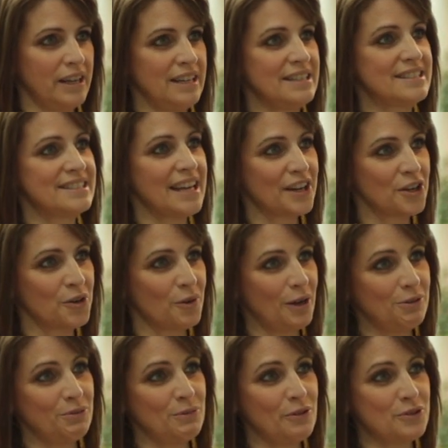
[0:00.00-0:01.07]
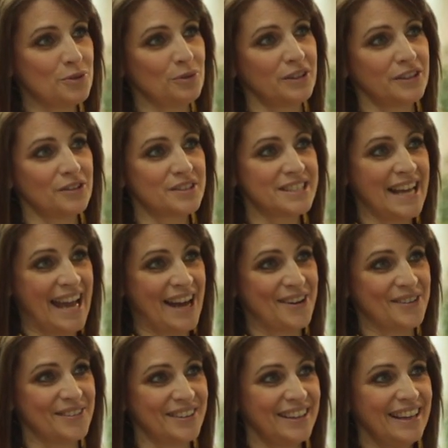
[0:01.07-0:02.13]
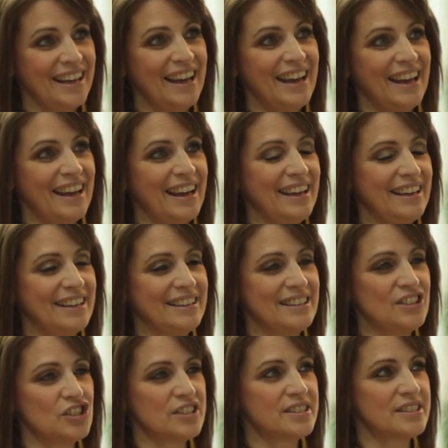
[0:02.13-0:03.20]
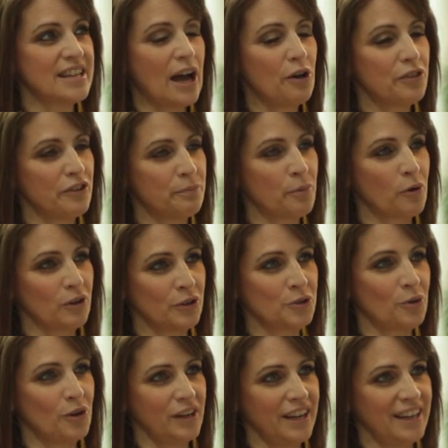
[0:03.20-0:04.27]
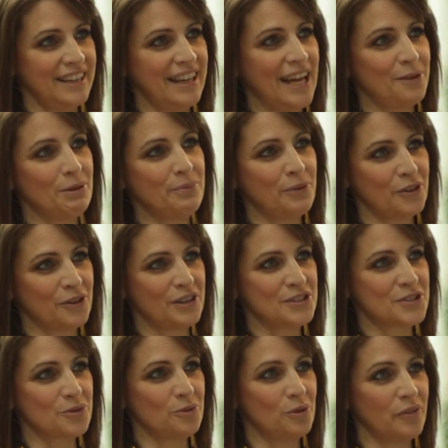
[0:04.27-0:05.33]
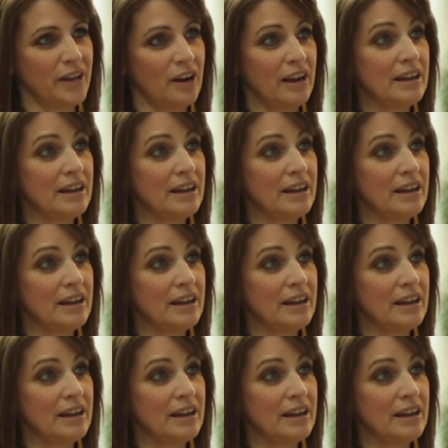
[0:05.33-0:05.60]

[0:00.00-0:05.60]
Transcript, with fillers: And in second grade, we moved to a little town in just south of Portland, Oregon, and we put her in school there.